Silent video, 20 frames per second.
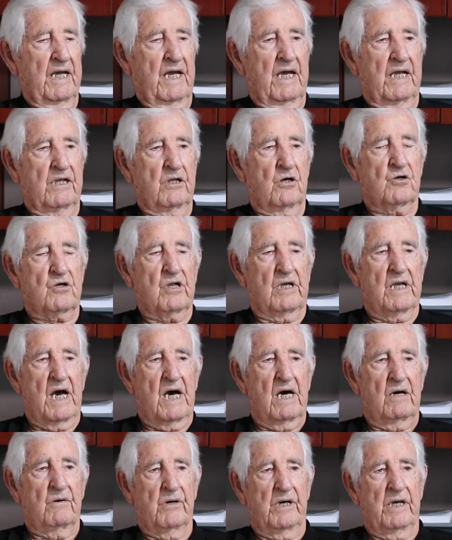at
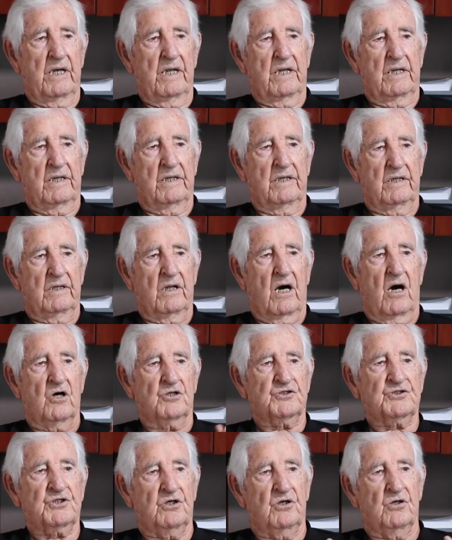Okinawa, and
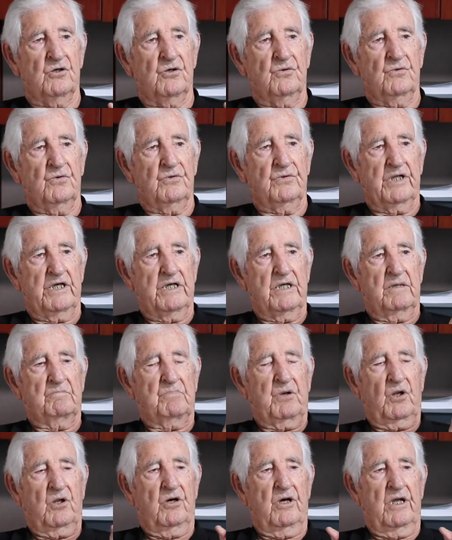also they
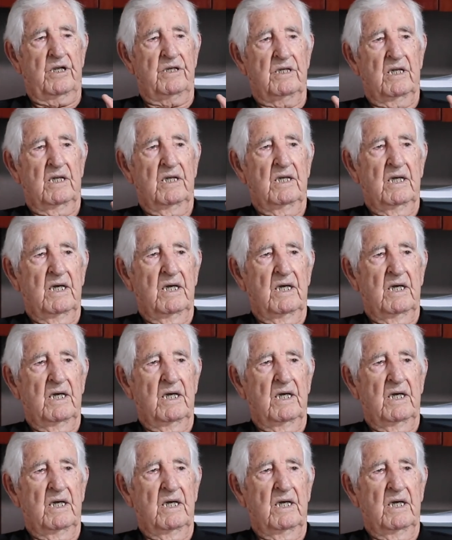employed